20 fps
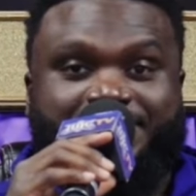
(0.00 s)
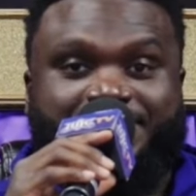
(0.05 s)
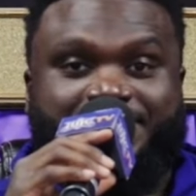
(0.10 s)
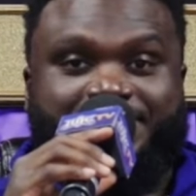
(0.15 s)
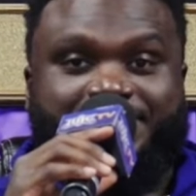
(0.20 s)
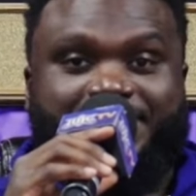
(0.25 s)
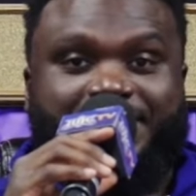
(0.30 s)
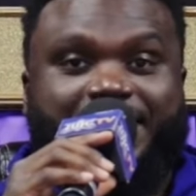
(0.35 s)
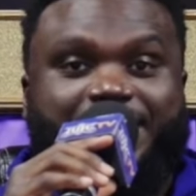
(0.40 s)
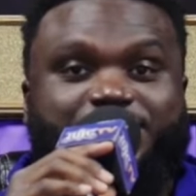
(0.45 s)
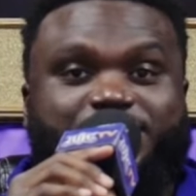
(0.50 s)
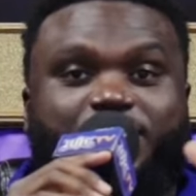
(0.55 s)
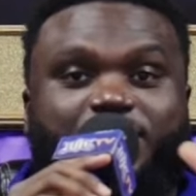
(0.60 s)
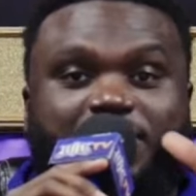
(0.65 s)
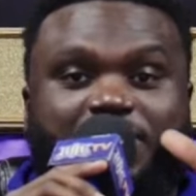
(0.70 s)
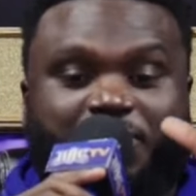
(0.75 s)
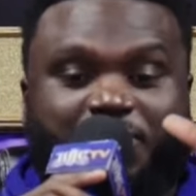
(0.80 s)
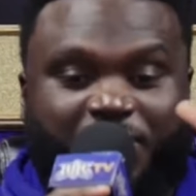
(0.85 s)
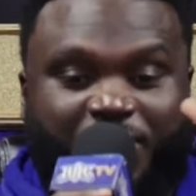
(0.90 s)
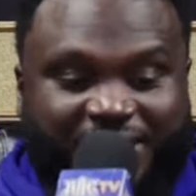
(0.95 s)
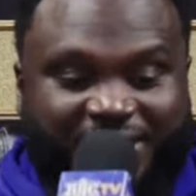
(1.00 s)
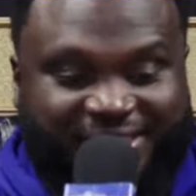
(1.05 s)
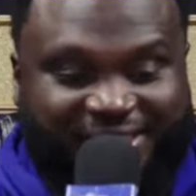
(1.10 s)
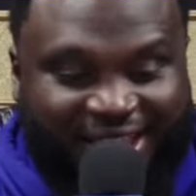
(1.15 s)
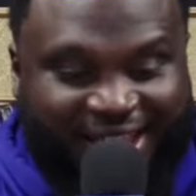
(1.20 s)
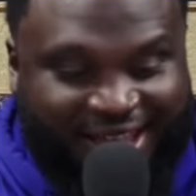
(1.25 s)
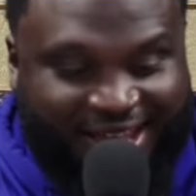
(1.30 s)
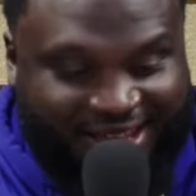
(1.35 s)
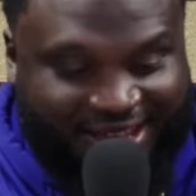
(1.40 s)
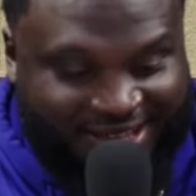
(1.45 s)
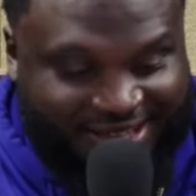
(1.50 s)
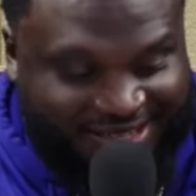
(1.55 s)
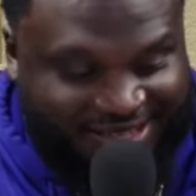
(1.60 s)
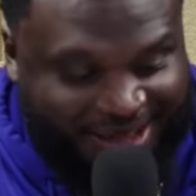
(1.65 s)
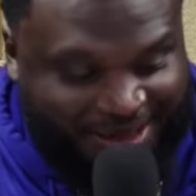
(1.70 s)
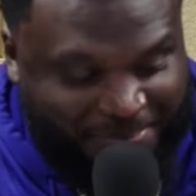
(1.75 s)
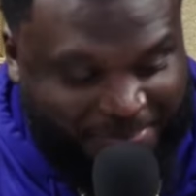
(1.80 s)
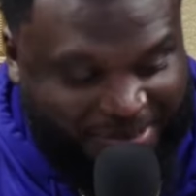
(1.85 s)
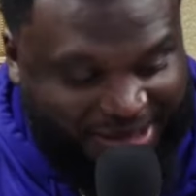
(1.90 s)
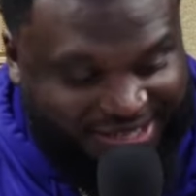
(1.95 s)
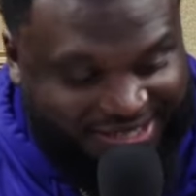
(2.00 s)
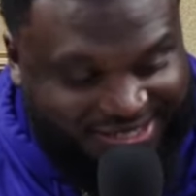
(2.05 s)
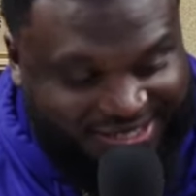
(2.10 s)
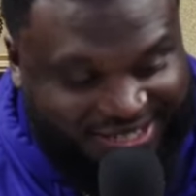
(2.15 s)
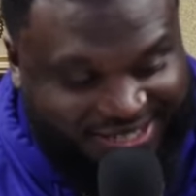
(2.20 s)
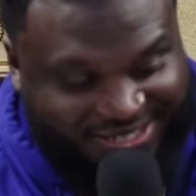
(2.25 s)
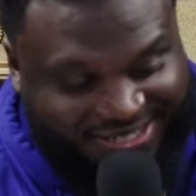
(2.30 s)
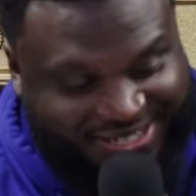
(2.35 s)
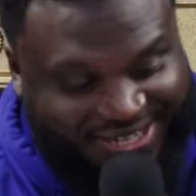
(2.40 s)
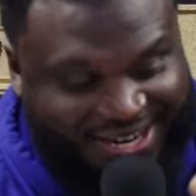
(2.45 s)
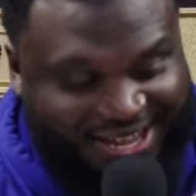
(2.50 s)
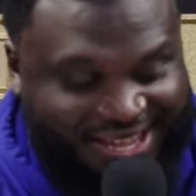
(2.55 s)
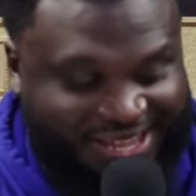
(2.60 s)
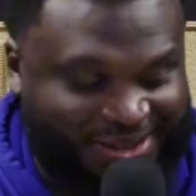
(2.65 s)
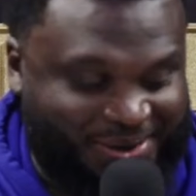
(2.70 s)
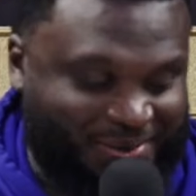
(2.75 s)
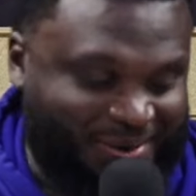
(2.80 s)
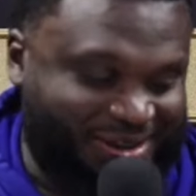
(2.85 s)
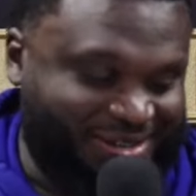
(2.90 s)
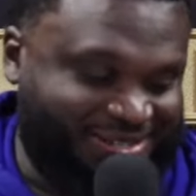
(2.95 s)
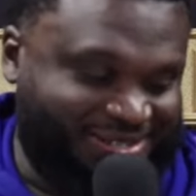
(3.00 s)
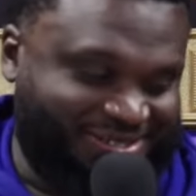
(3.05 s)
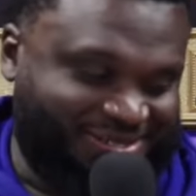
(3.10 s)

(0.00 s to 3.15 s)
It's only one thing that makes sense in that equation.